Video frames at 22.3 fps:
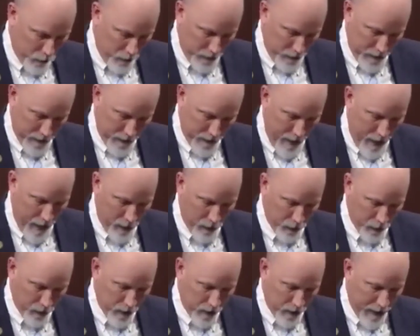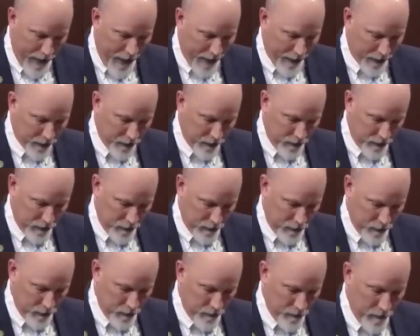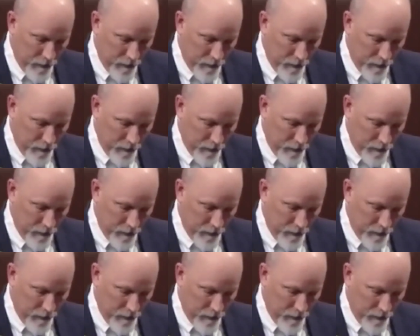trillion in taxes,